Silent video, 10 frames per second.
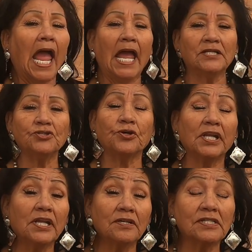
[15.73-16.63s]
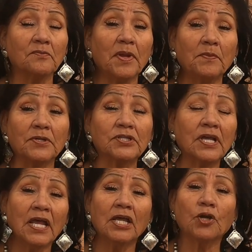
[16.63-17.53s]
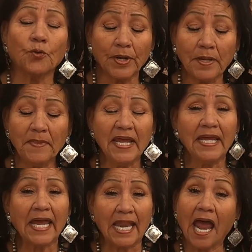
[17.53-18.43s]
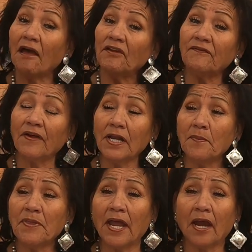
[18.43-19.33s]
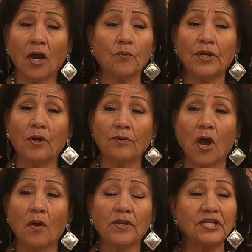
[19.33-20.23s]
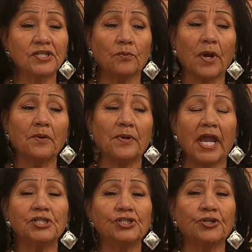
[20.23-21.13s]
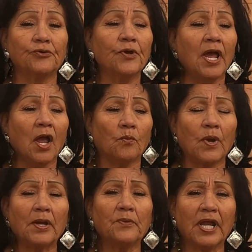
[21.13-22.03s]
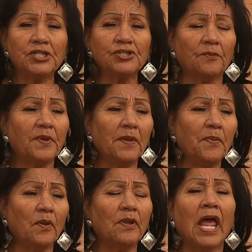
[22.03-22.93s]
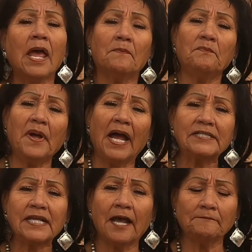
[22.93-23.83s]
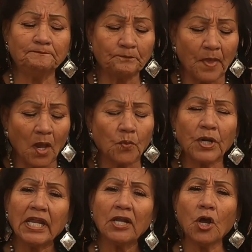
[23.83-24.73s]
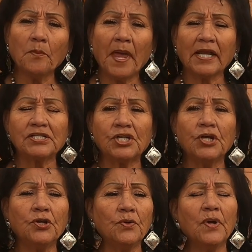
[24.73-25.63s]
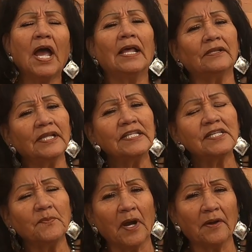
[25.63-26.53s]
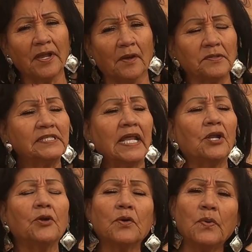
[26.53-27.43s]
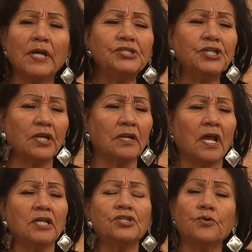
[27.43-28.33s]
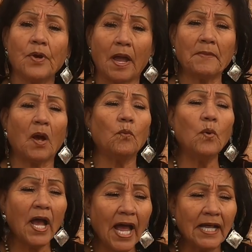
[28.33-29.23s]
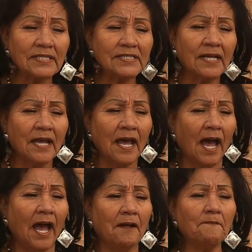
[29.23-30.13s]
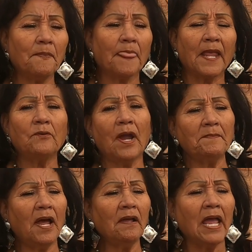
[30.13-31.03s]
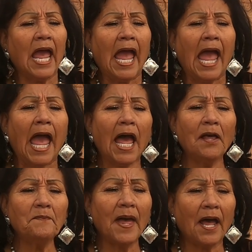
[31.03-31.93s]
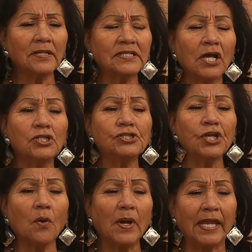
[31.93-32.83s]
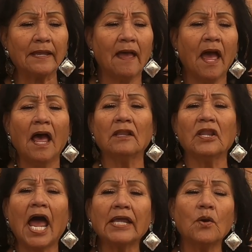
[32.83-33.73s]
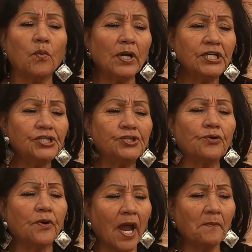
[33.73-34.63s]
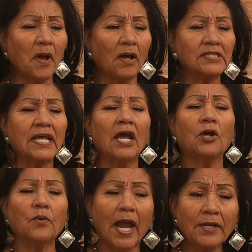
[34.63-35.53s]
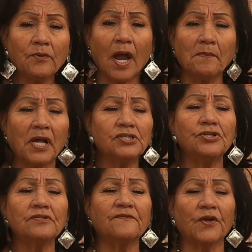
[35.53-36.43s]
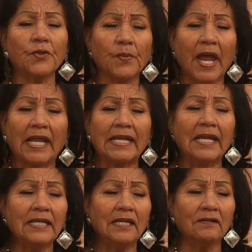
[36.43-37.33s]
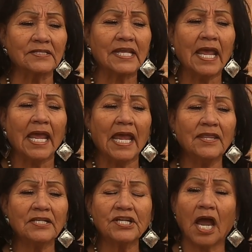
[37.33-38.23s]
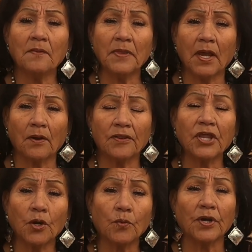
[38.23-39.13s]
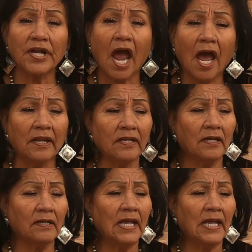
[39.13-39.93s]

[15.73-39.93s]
And you're going to hear some people screaming and having fun up there. We don't know. These are recreational, recreational people. But um, we're going to go back to Lisa Barrios. And her question to Grandma was, um, Grandma, how about sewing? Like what did your grandmas, great grandmas use for thread and needles in the time there, there were none?